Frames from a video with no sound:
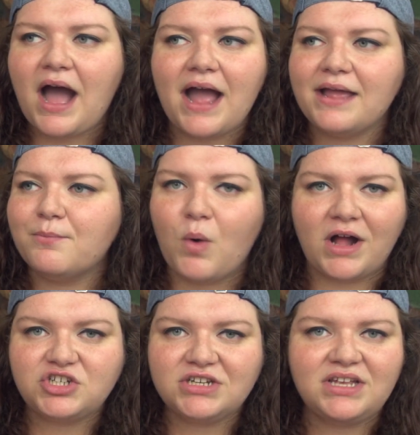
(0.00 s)
I'm
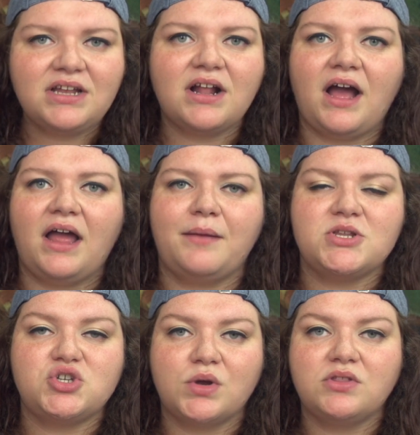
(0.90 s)
watching it. I'm
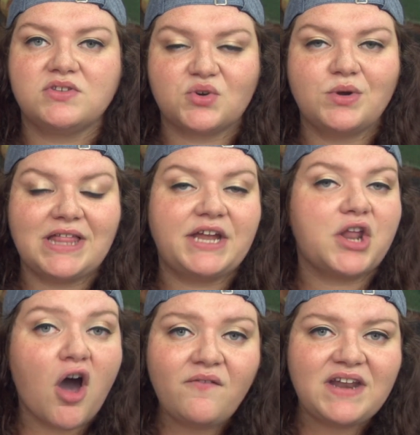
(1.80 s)
enjoying the
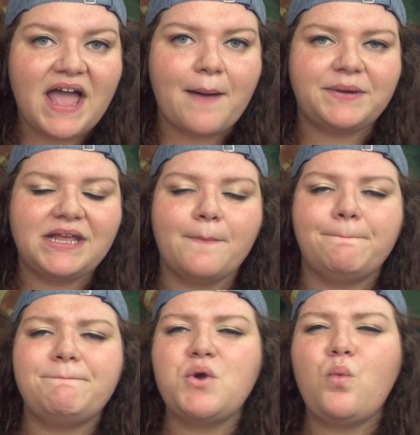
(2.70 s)
storyline of it
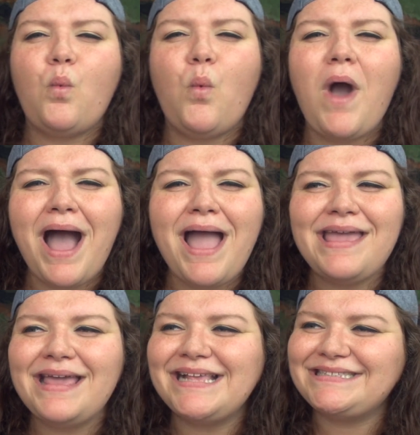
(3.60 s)
happening, but
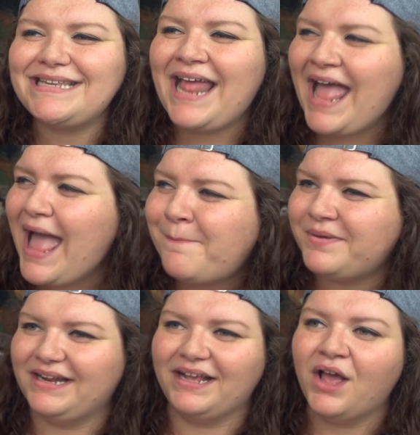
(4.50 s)
why is it
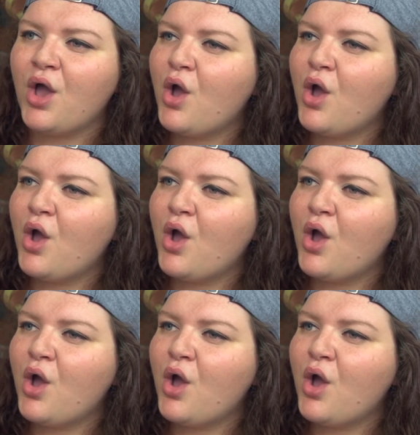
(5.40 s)
happening?